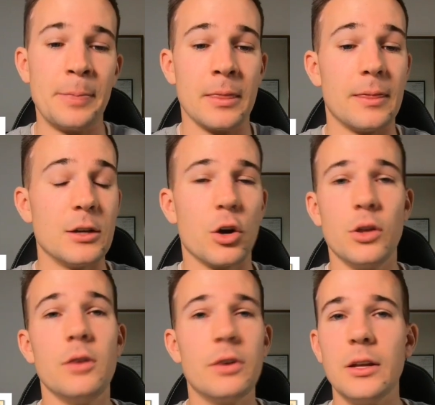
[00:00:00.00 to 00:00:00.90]
there's only
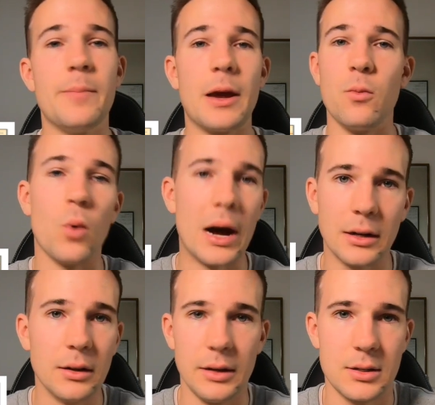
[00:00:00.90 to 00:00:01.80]
really been one
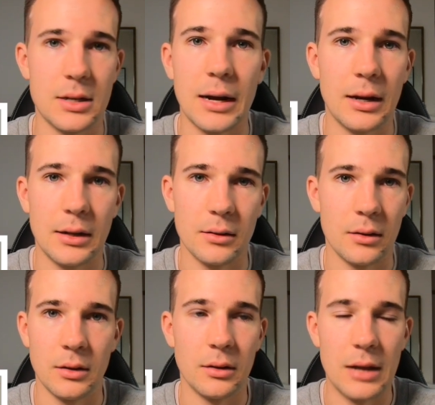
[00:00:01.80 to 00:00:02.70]
clear study in the,
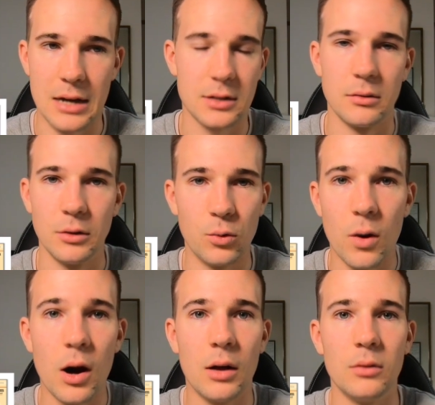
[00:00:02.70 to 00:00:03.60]
in the last little
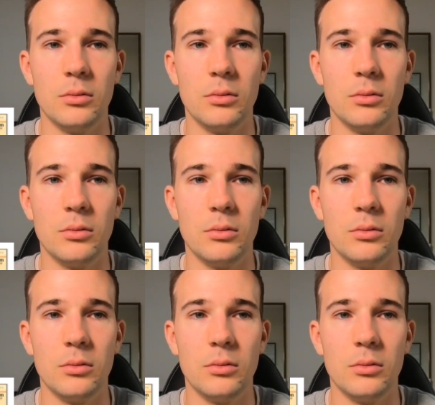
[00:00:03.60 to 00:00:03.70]
while